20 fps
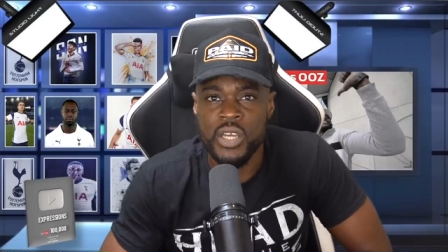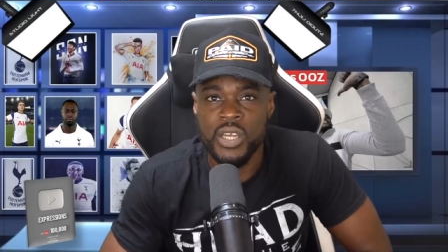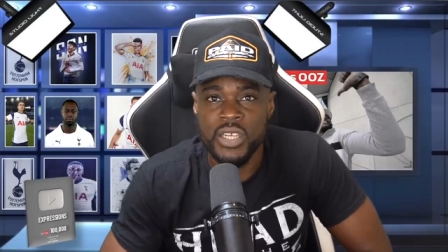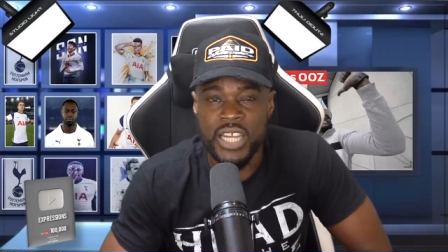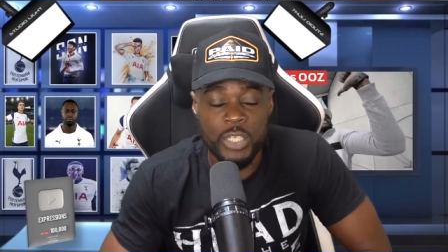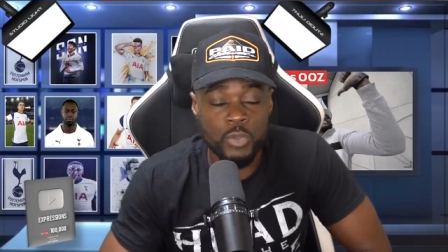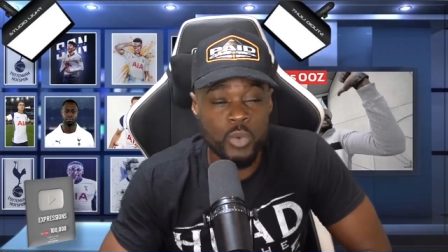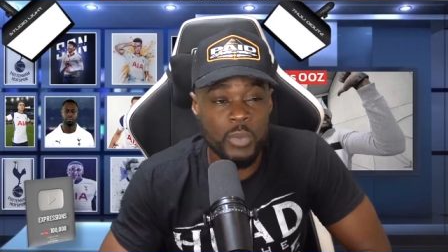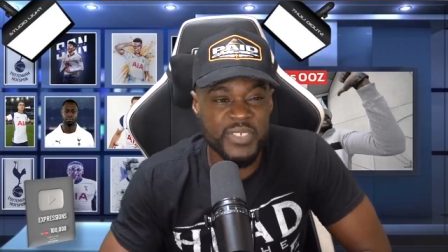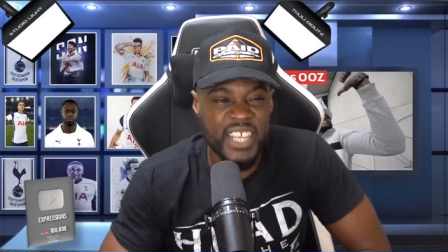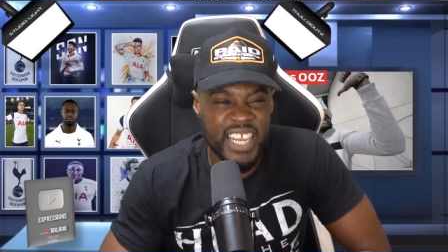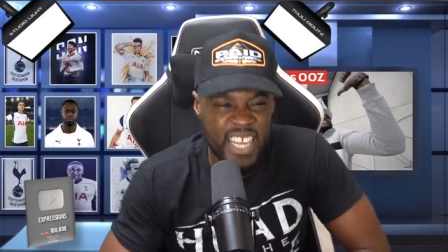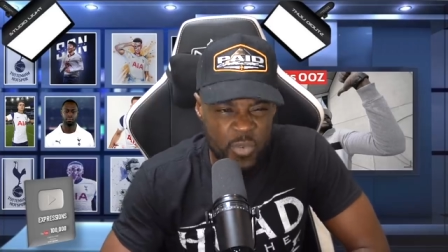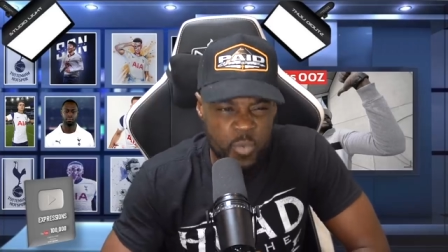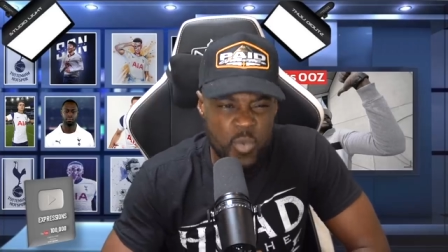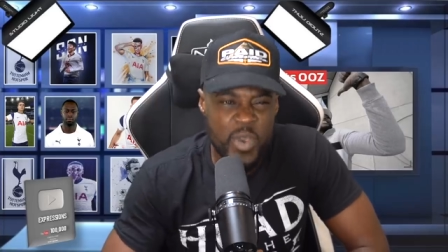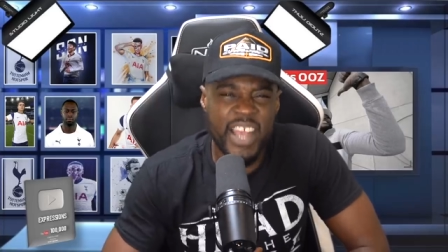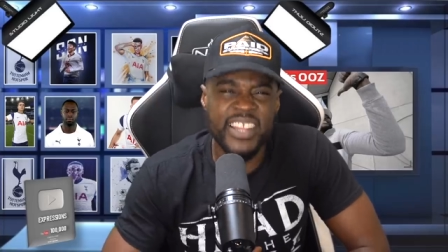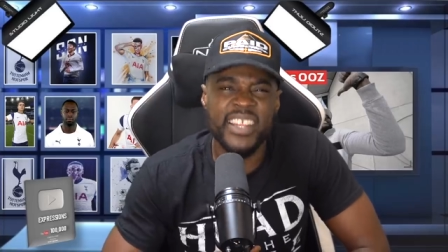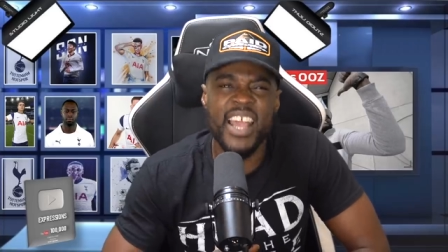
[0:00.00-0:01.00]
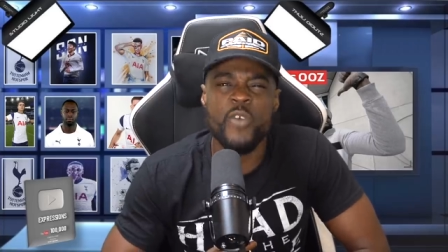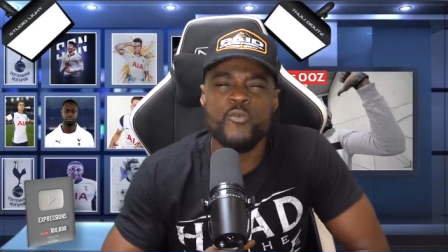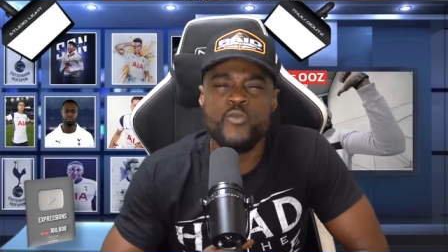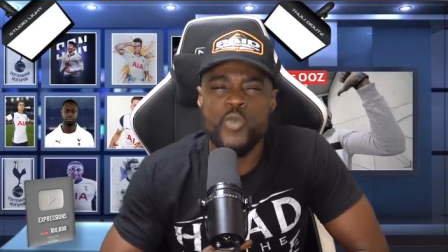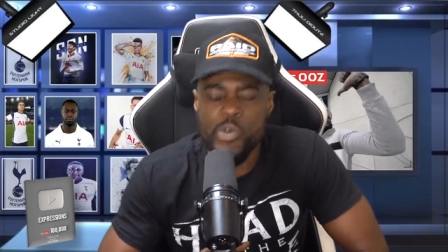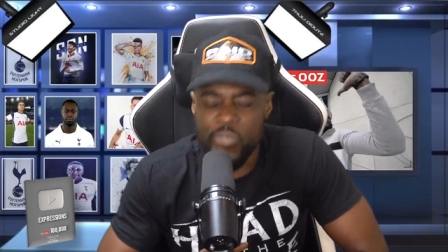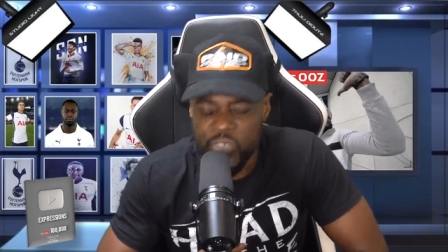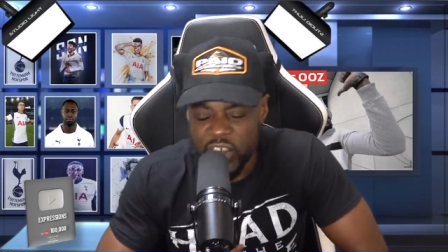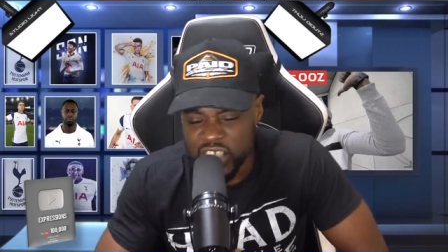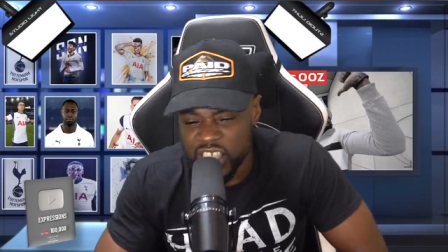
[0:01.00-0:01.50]
that's what I'm saying saying if we had that
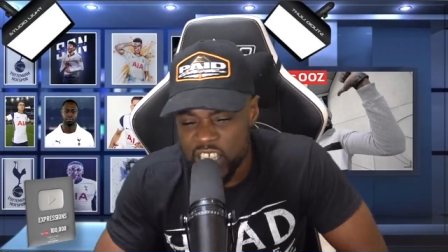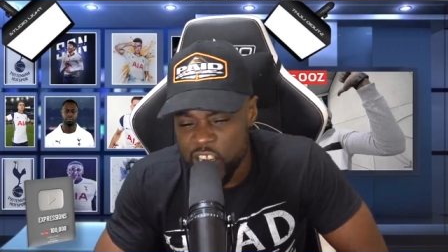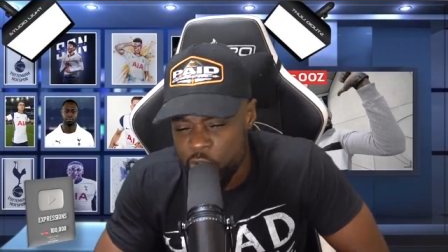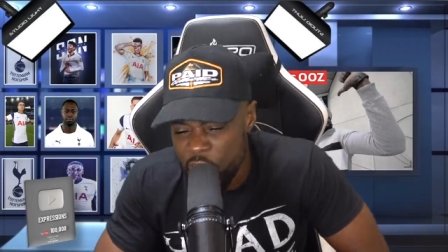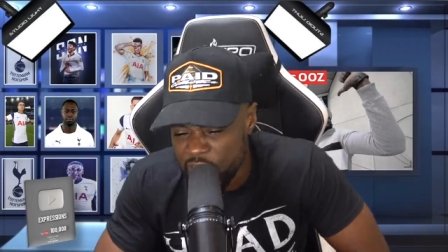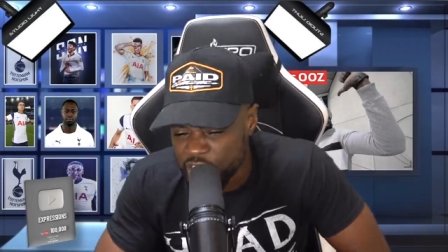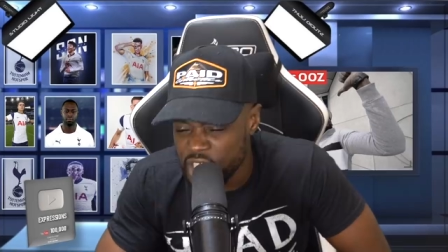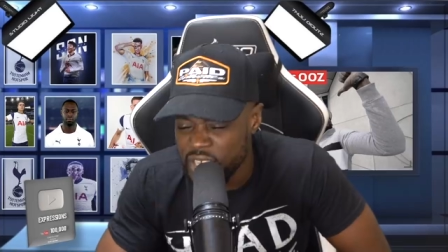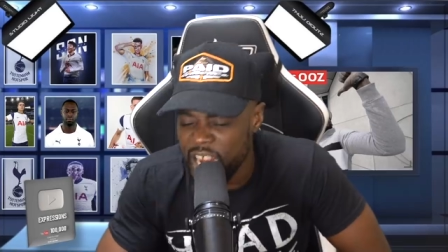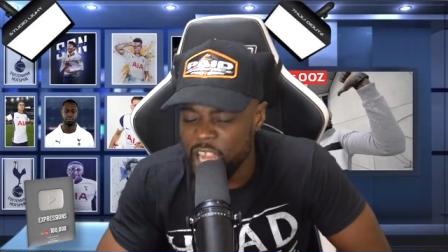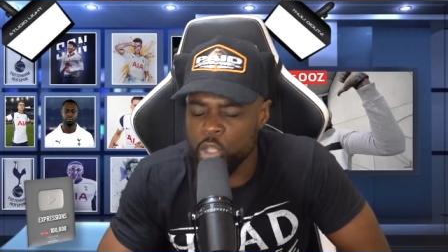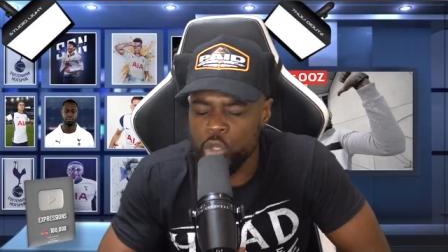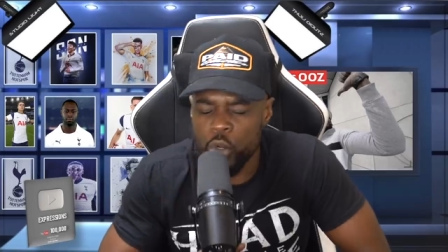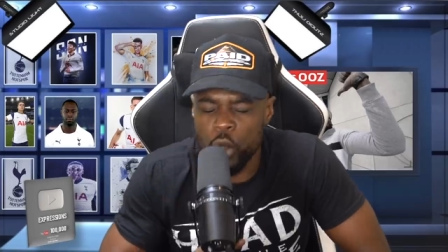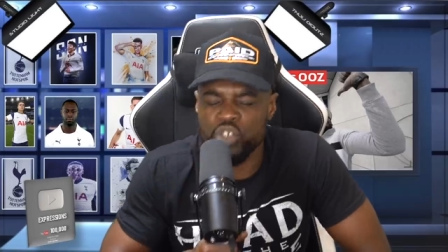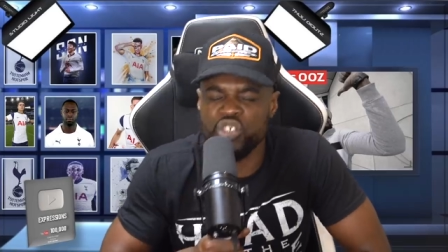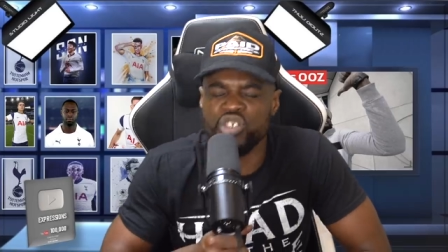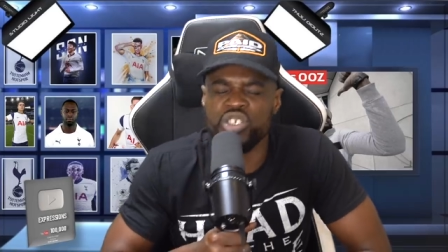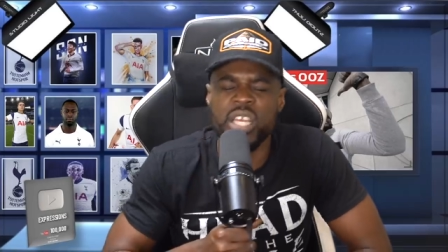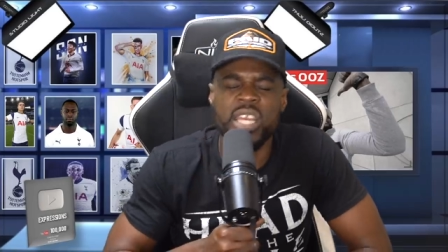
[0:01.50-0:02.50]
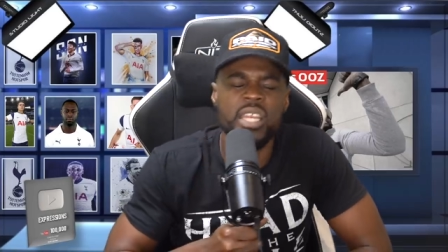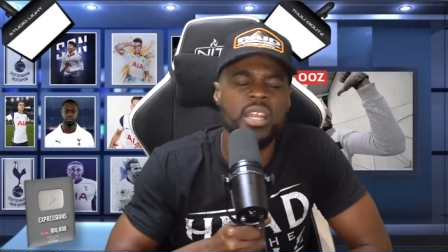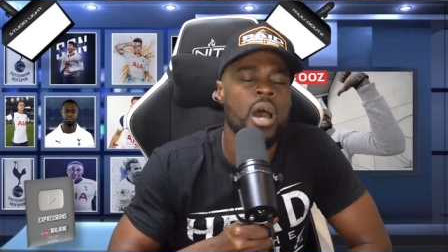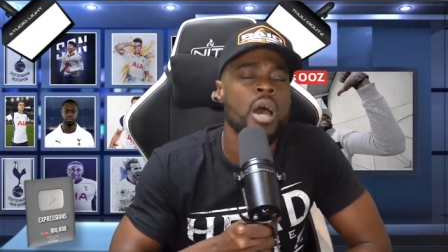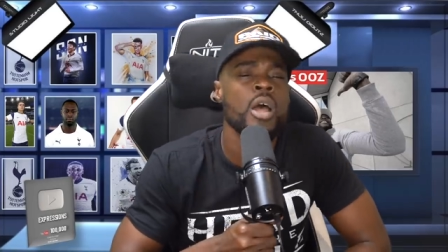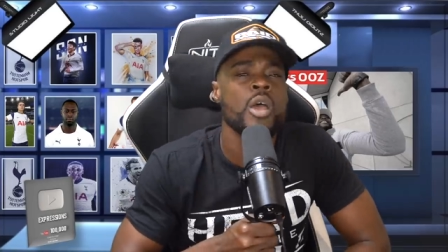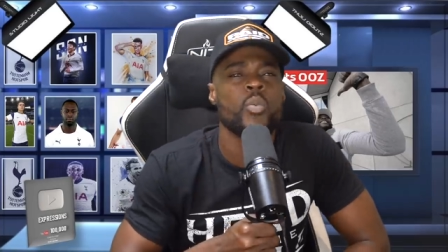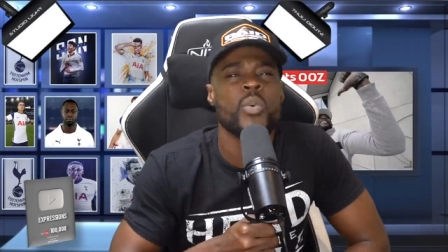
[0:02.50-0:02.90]
ruthless aggression like John Cena